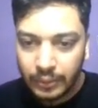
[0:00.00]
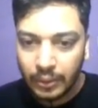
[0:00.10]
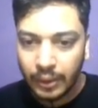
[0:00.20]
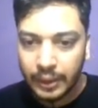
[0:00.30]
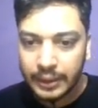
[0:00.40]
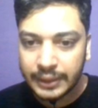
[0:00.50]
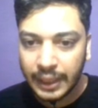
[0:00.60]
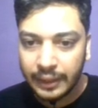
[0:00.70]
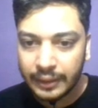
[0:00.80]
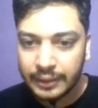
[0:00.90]
not
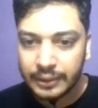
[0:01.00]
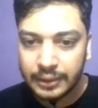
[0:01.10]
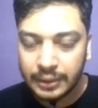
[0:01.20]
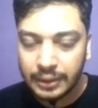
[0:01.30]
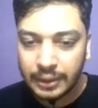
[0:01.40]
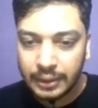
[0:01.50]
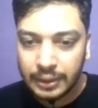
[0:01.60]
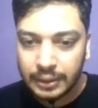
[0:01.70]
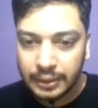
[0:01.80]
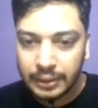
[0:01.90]
inside this,
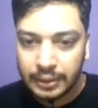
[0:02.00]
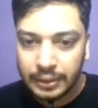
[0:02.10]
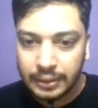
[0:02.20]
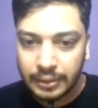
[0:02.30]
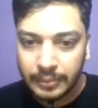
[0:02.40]
it's a